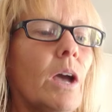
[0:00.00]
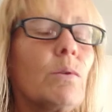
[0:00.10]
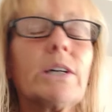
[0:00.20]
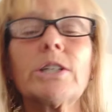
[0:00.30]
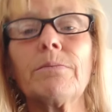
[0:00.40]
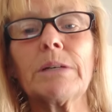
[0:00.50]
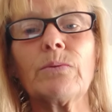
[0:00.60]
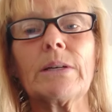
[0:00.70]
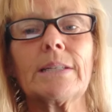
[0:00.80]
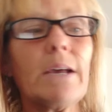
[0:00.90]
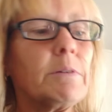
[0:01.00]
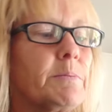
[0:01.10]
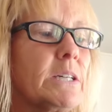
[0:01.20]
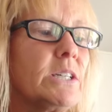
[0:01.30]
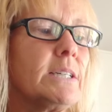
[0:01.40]
a relationship between same
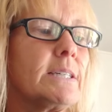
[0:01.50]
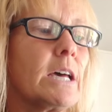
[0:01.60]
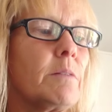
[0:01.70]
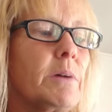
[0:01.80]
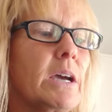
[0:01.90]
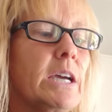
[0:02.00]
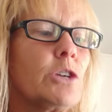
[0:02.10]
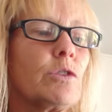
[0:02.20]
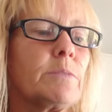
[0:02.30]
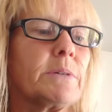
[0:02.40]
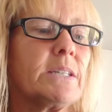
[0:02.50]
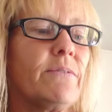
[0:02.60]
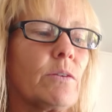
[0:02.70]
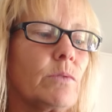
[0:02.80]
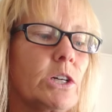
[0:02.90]
species is going to be an
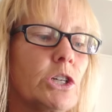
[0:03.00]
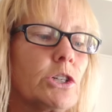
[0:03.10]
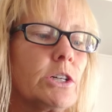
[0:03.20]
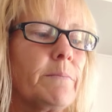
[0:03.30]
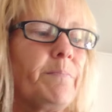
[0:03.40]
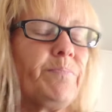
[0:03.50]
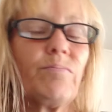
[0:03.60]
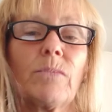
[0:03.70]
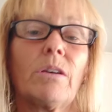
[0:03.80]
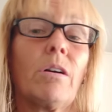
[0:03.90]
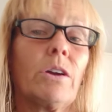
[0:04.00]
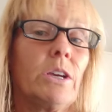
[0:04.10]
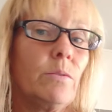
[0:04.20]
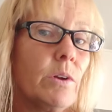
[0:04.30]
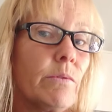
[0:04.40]
intraspecific relationship are
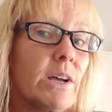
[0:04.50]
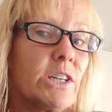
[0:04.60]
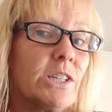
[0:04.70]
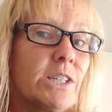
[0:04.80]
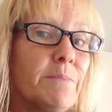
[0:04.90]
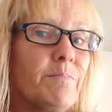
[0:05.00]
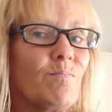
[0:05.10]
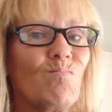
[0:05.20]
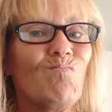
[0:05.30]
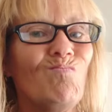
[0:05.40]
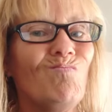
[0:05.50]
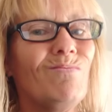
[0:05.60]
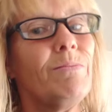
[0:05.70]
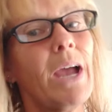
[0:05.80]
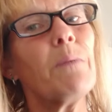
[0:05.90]
you in a relationship
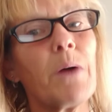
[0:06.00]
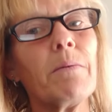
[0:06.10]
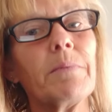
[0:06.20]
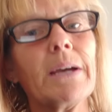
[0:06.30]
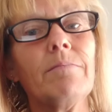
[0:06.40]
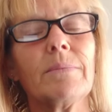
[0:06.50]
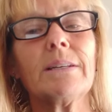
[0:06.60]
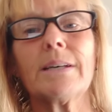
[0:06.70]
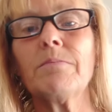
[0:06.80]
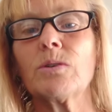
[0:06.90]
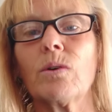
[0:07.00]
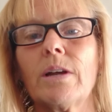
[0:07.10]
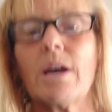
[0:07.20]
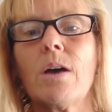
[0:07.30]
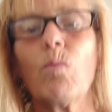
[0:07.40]
Mm, yeah, probably in some sort.